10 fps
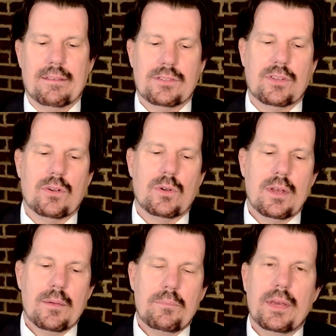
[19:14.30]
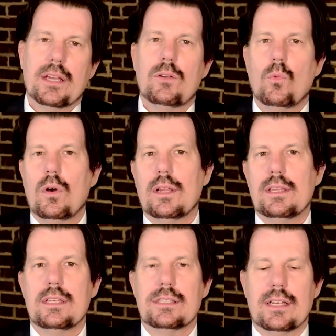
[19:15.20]
So pick one of
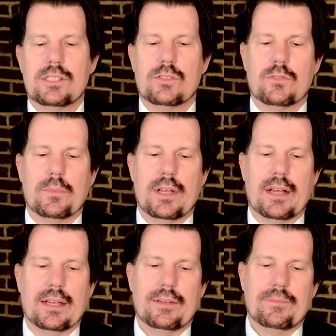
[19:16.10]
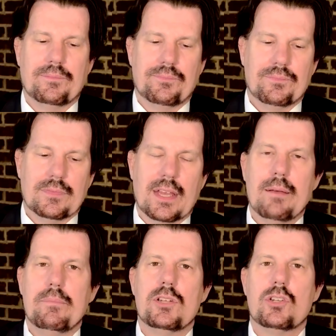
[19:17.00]
these lessons from today.
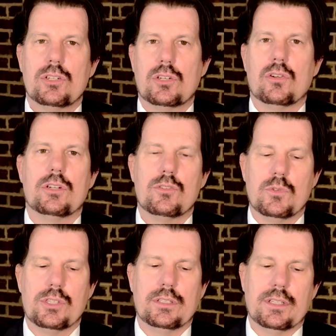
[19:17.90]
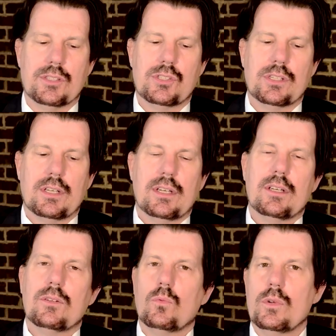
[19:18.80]
Ambition, courage, resilience,
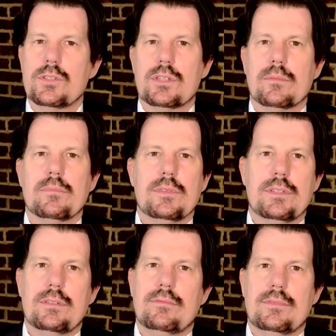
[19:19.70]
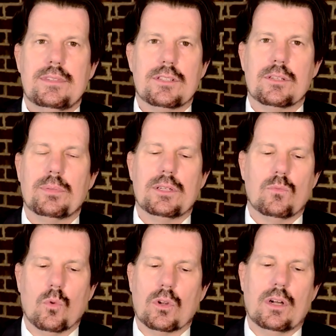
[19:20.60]
wisdom,
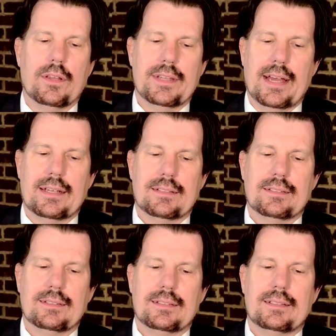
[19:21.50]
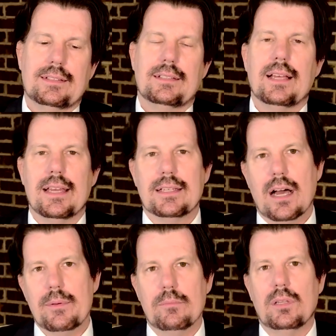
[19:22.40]
discipline, work on that. And
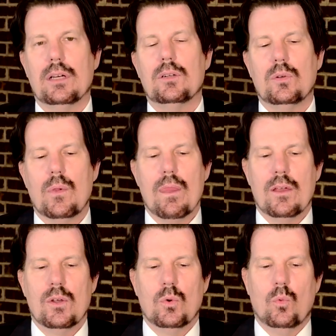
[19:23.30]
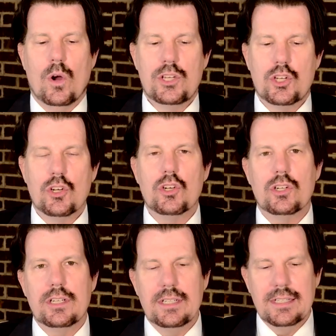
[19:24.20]
comment below, what's
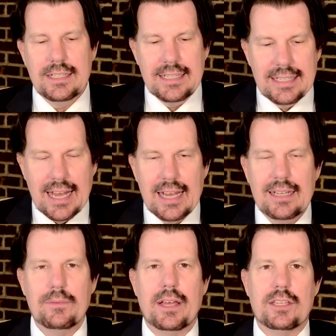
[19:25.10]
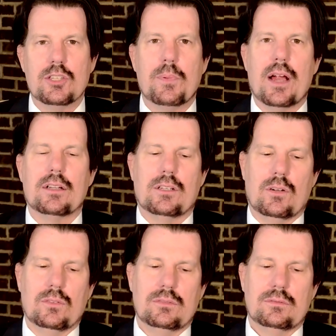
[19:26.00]
your inspired
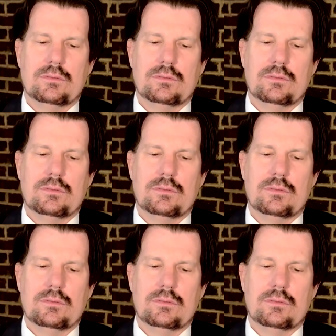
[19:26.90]
goal?